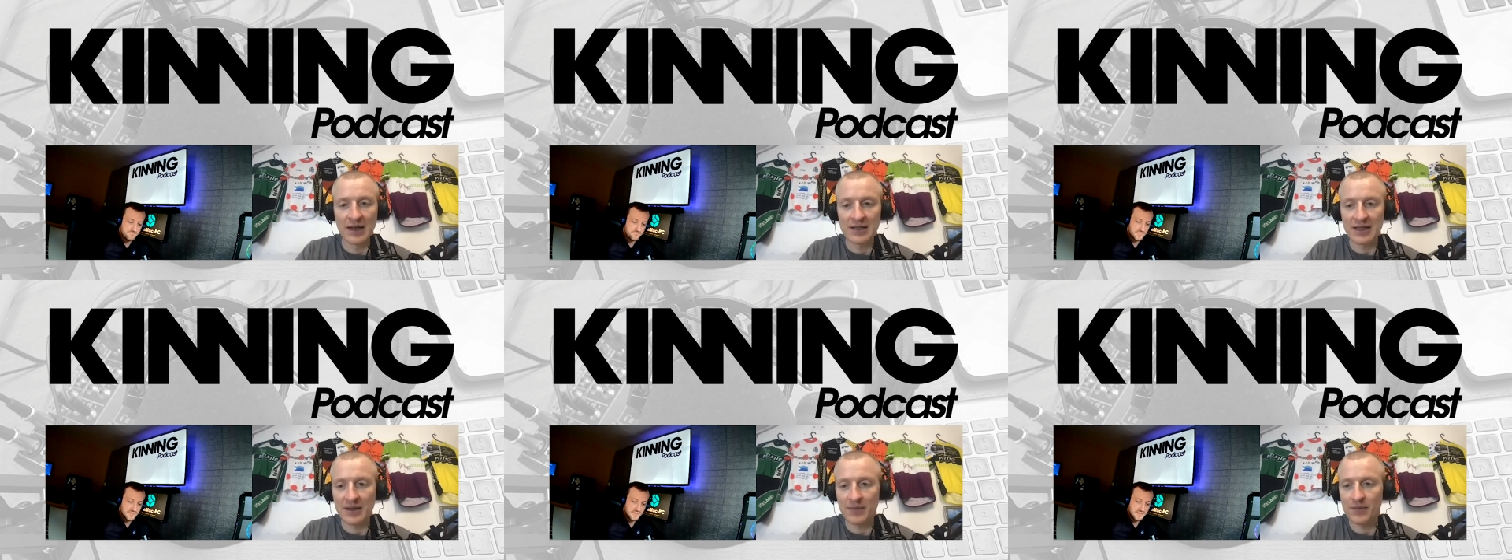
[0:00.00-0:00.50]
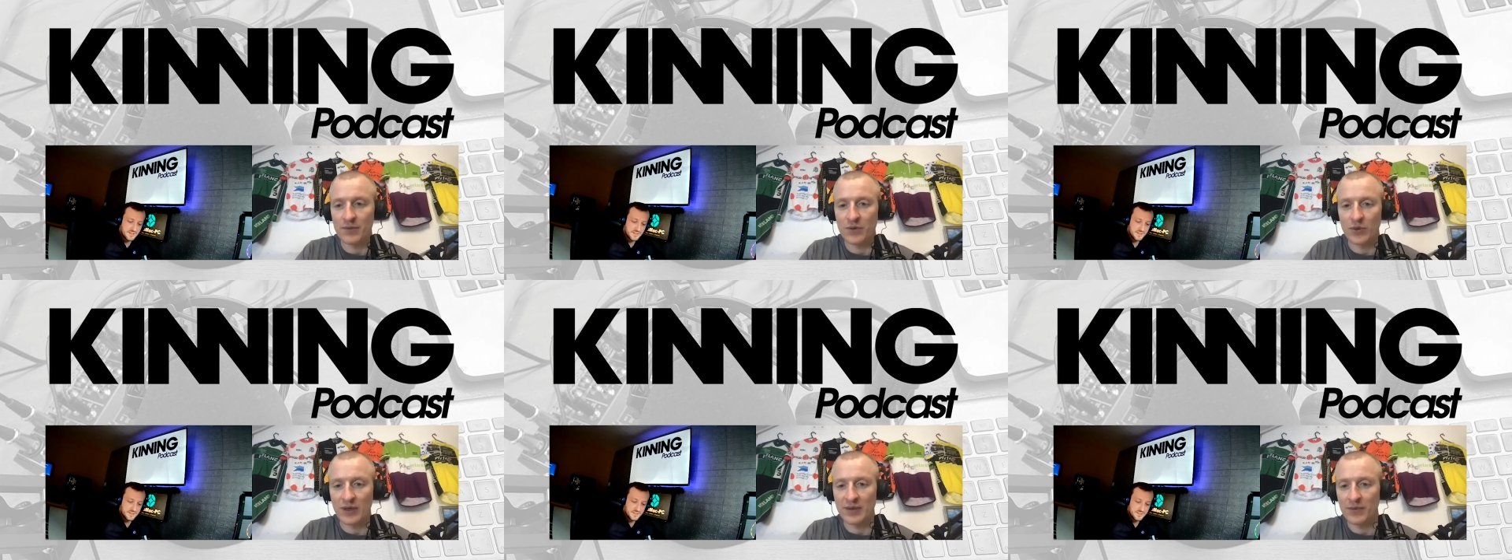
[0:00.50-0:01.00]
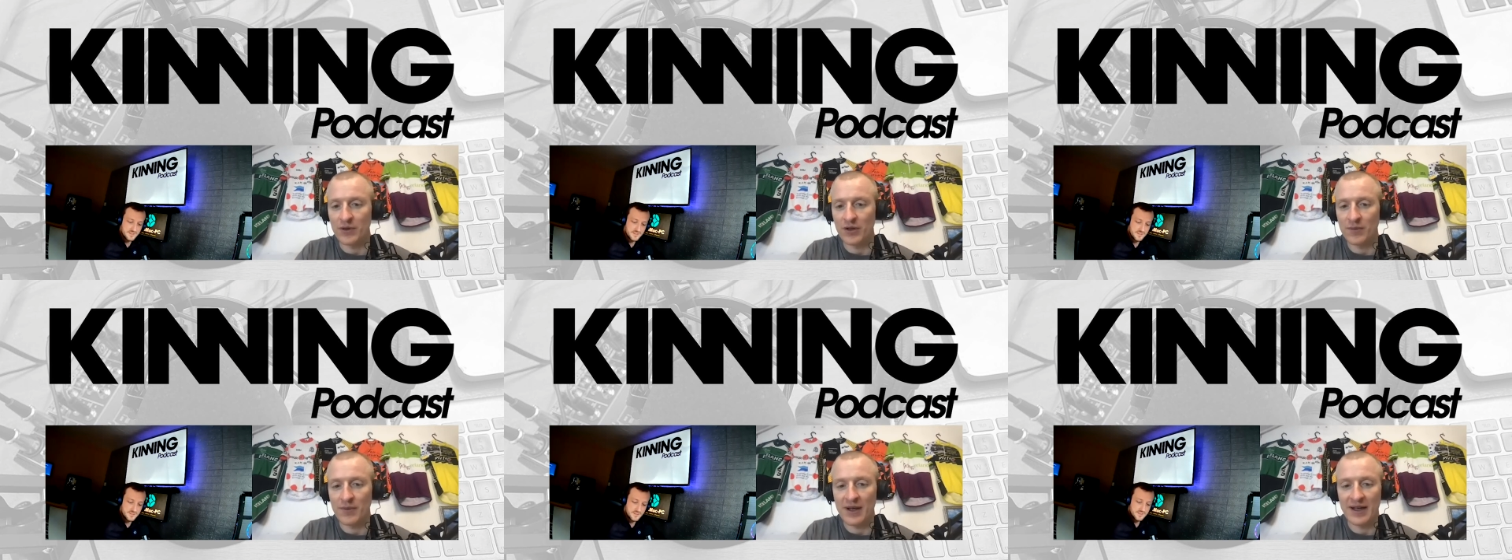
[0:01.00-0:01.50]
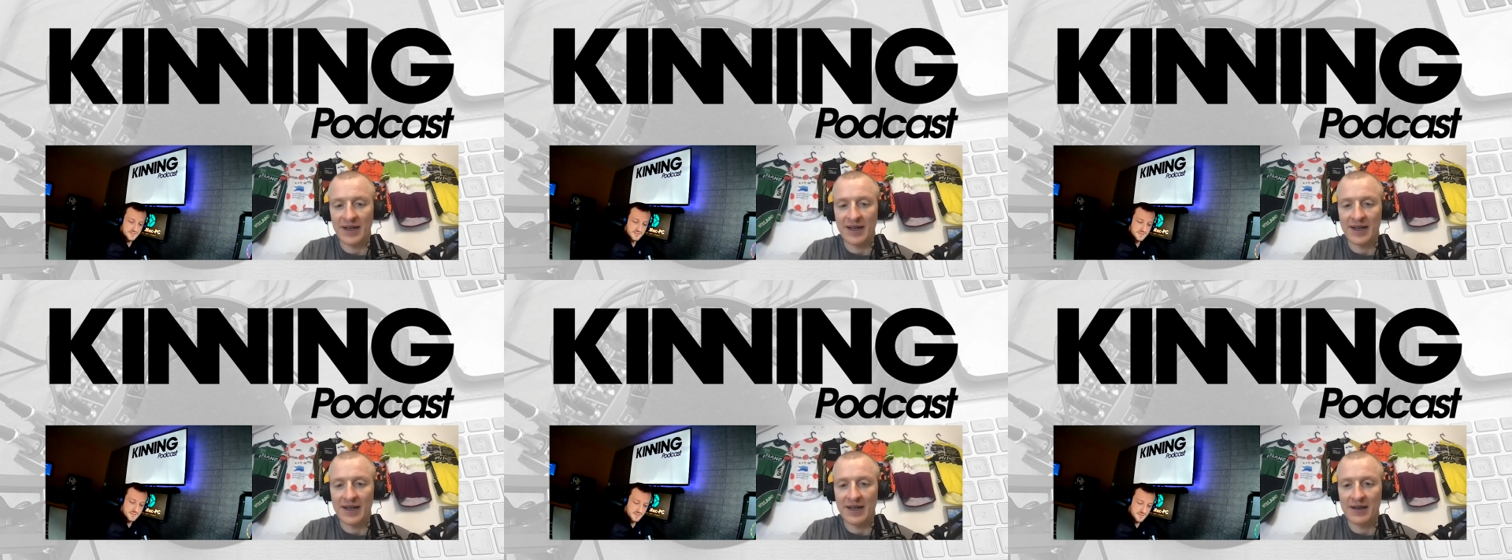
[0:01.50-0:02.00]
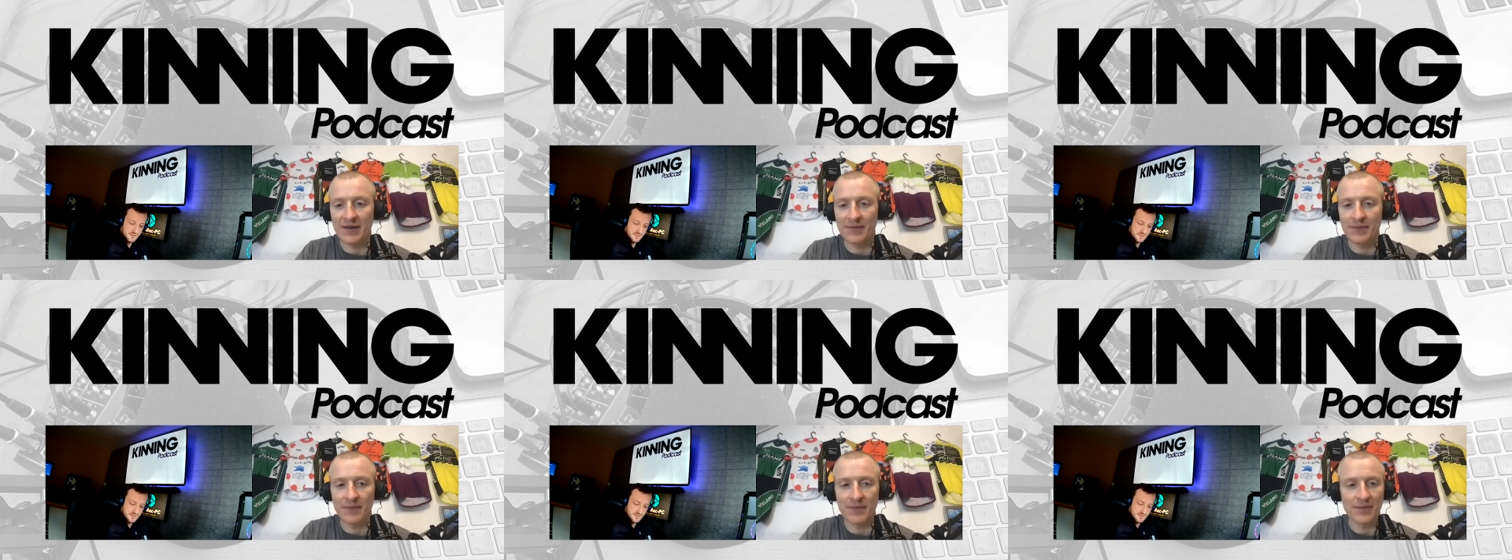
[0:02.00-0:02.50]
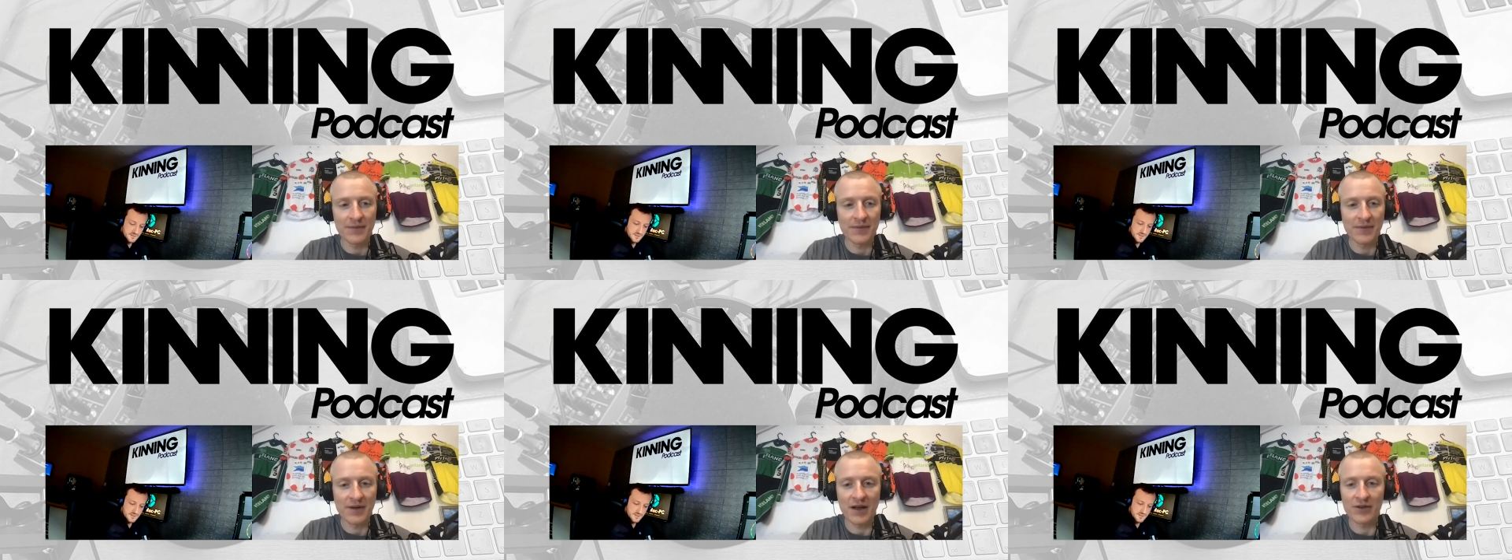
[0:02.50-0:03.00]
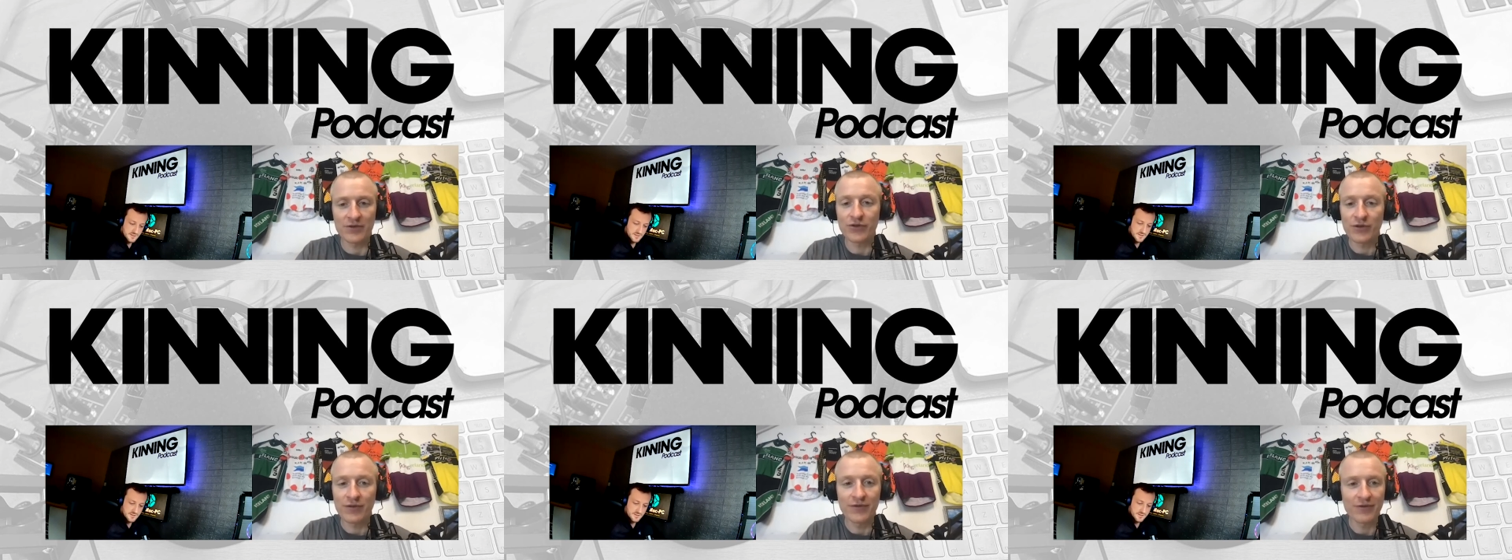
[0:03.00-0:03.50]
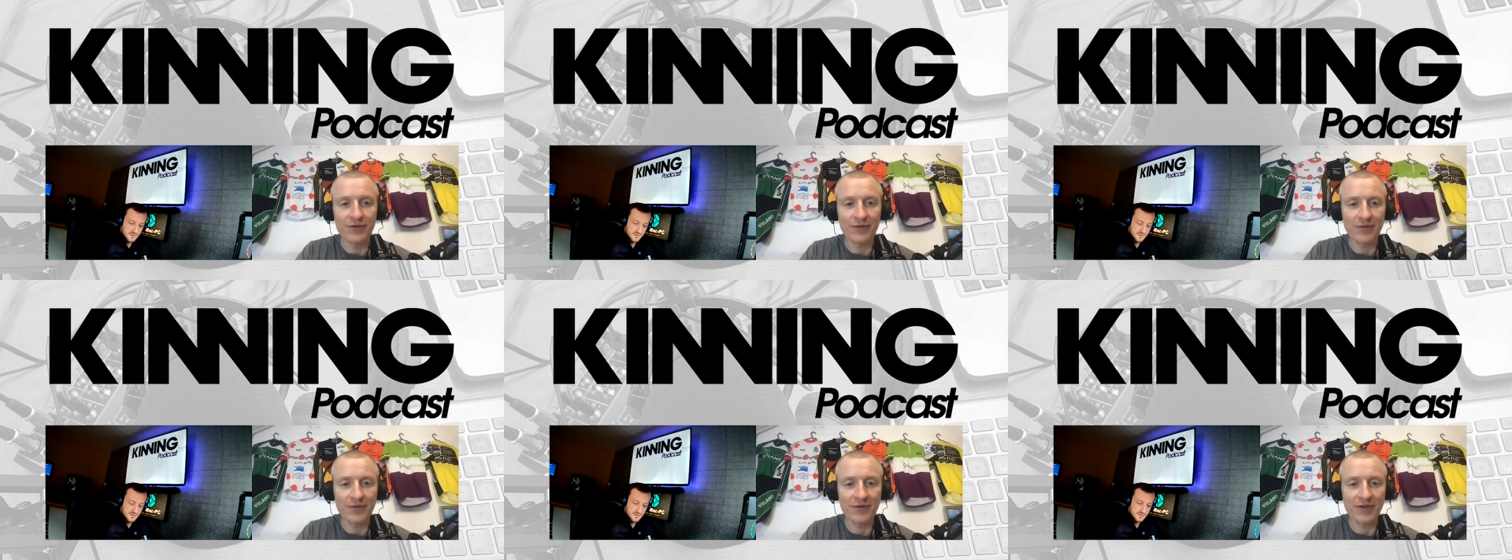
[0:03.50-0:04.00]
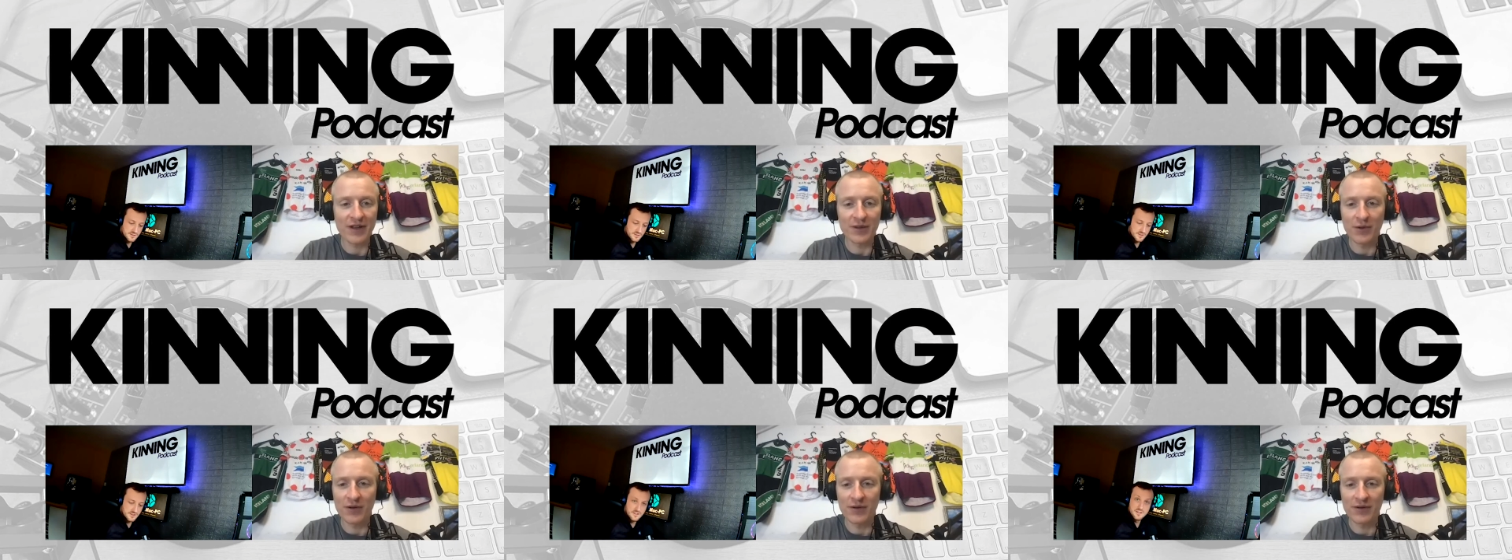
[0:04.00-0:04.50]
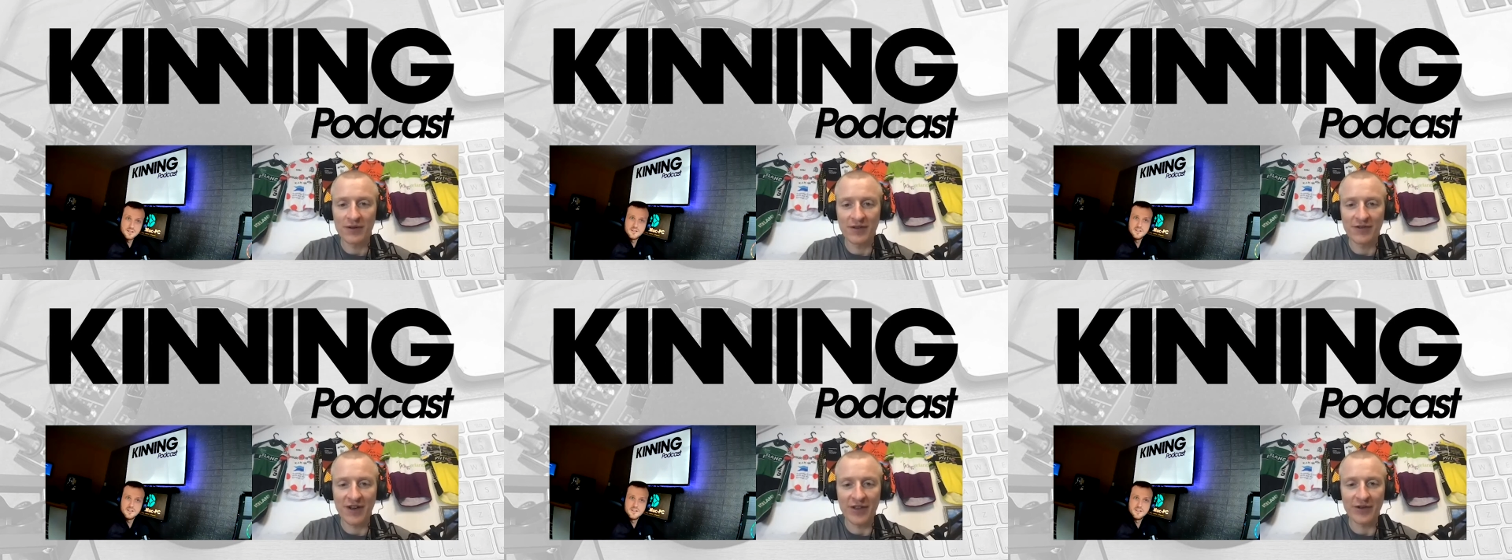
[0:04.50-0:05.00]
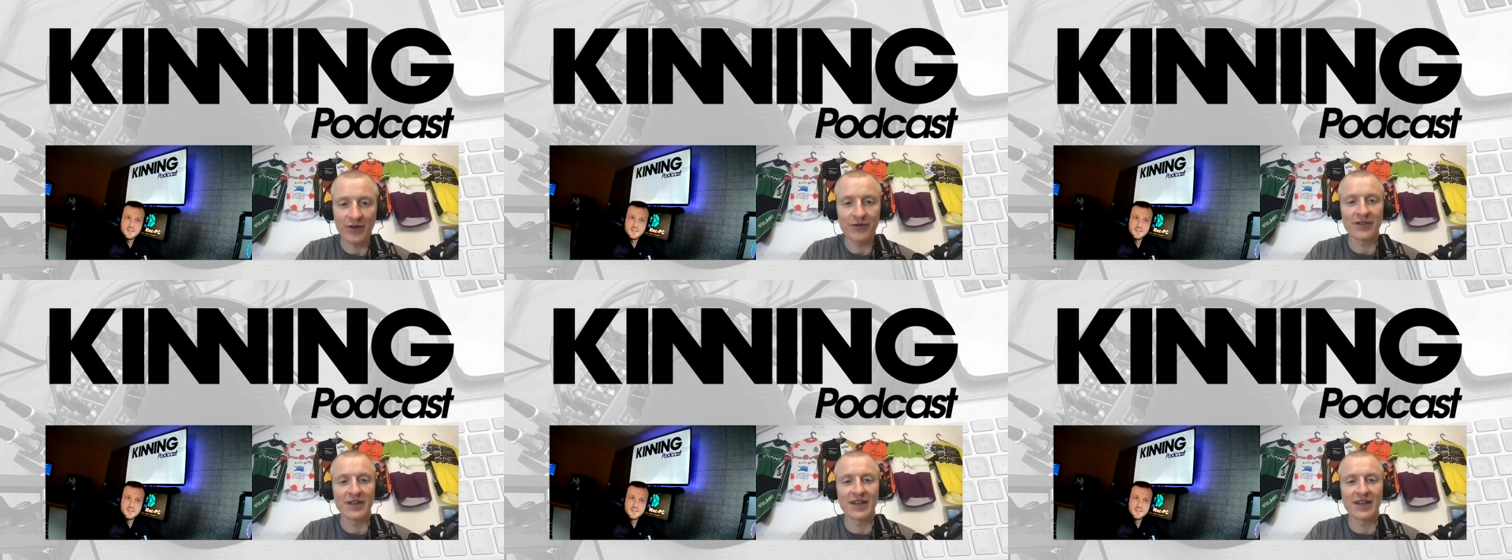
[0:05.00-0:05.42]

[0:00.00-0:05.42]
Seen a tweet put out by uh, Andrew van der Poel, the father of.